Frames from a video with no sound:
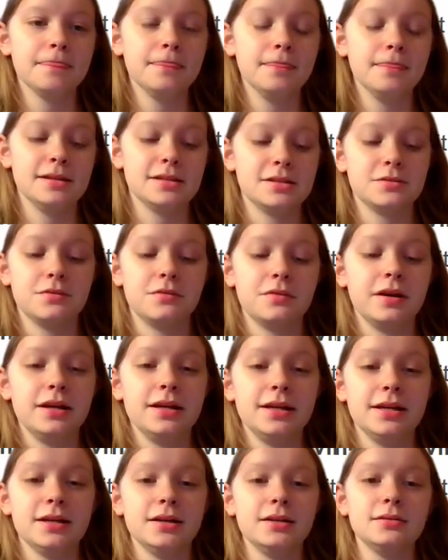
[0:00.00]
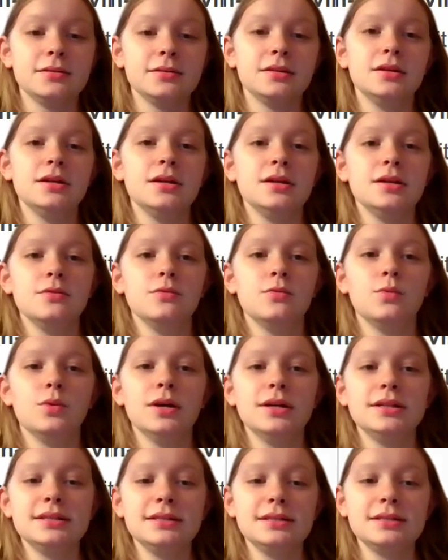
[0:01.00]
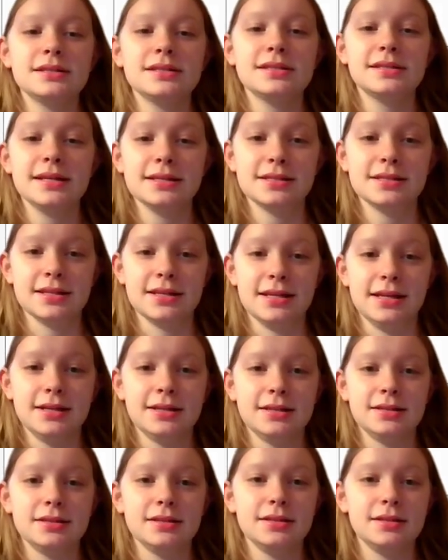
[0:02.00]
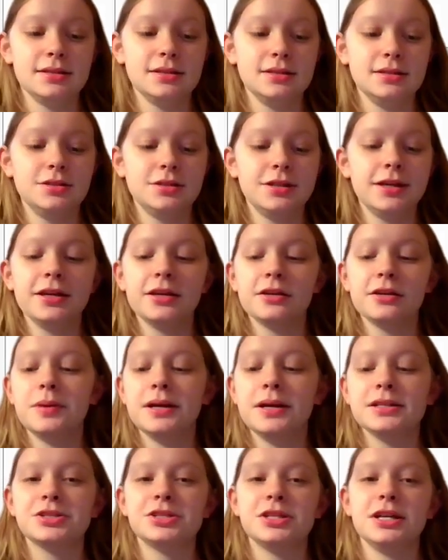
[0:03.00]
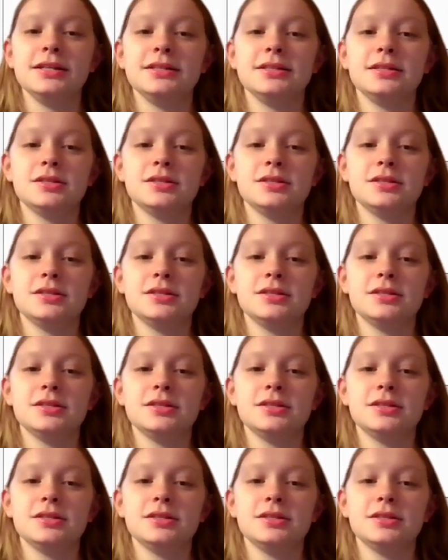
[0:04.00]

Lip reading: this one right here. One sits in it. Take your best chance